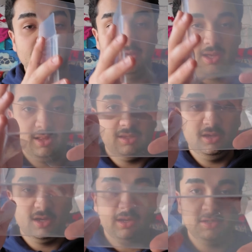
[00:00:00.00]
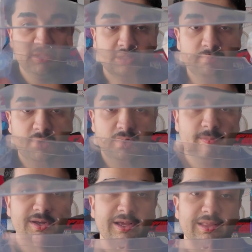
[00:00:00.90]
and then you got to click the bottom
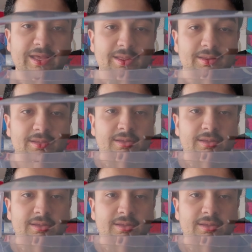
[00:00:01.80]
in like that,